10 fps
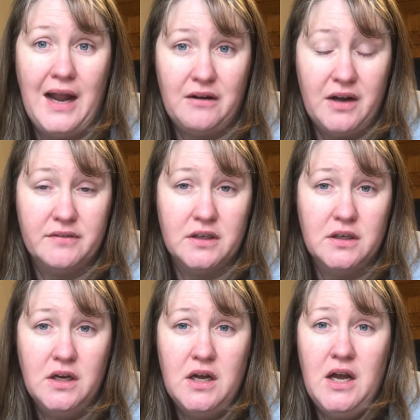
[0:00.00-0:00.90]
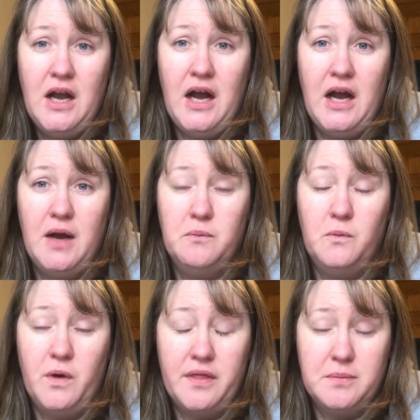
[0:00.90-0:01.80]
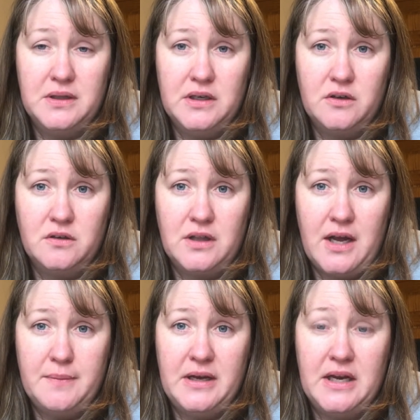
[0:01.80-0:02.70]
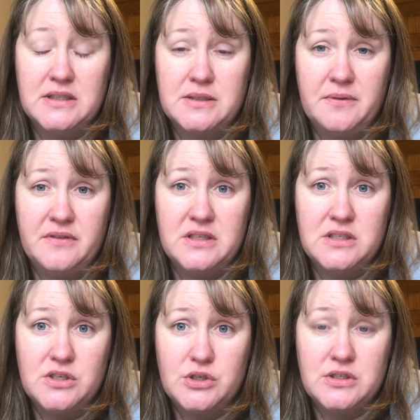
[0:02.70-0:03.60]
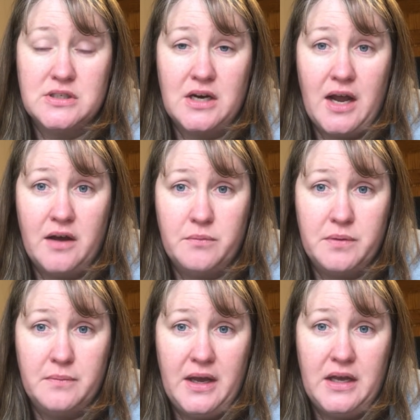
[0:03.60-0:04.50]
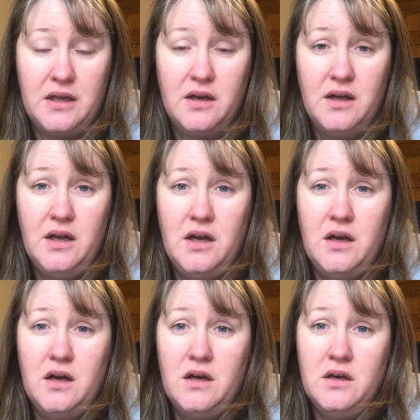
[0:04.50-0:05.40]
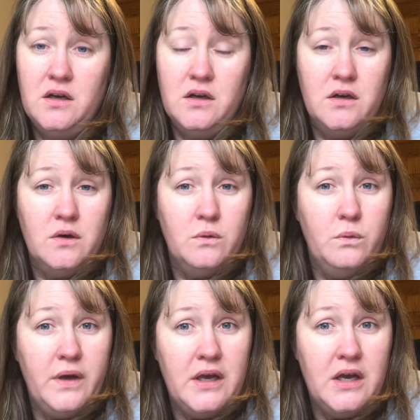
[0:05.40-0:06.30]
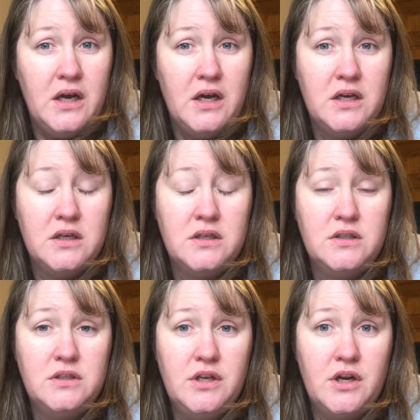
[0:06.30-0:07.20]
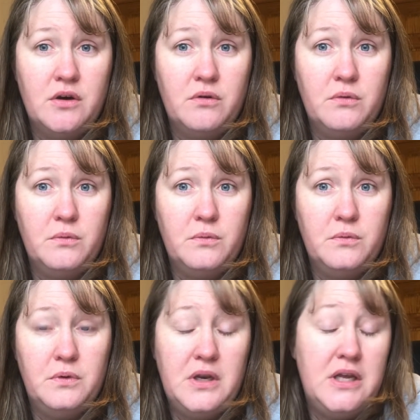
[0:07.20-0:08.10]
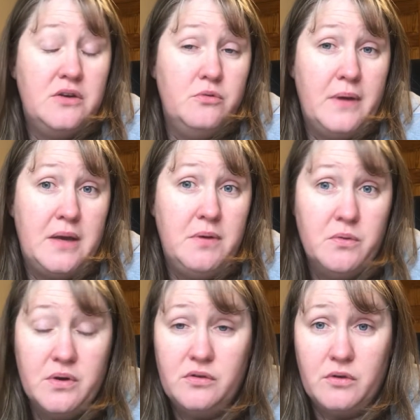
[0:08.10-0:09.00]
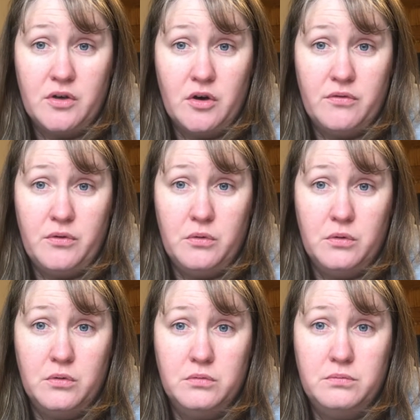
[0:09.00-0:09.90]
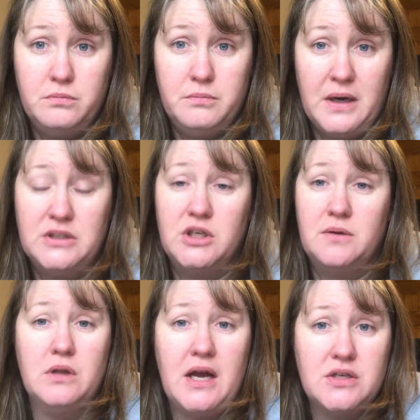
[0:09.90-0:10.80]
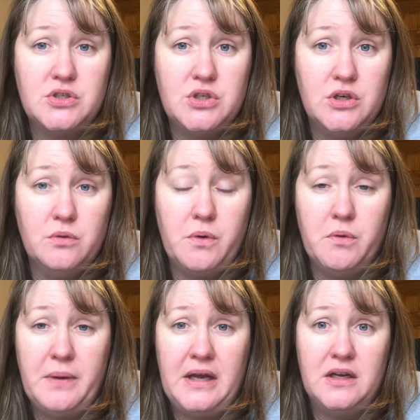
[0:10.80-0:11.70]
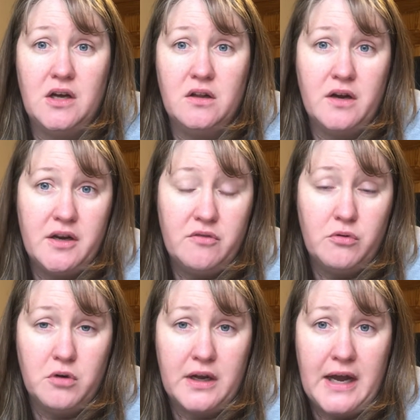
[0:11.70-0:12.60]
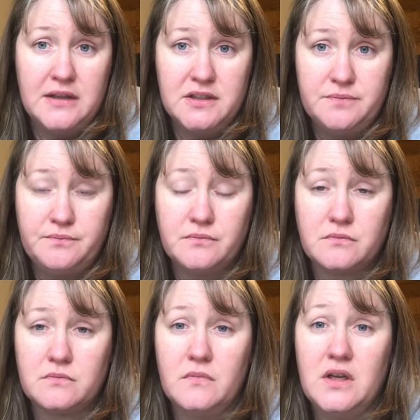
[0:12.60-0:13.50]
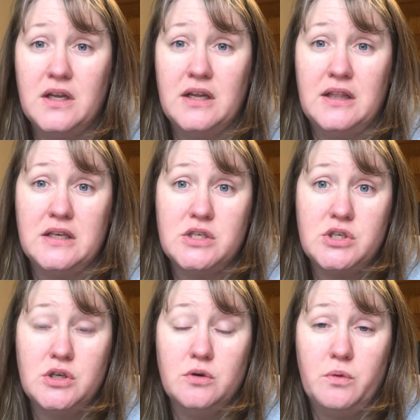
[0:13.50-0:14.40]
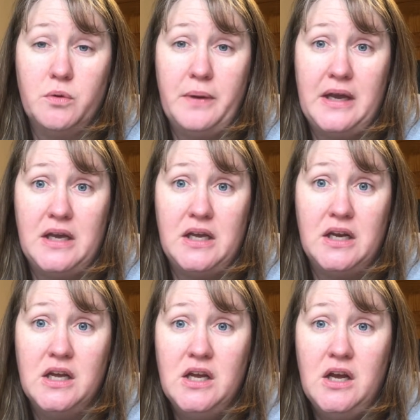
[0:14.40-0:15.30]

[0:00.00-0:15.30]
However, with the political climate and some of the decisions that have been made, we, need to maybe restrict our fuel budget. So last year we were paying $1.84 a gallon. To this year we're paying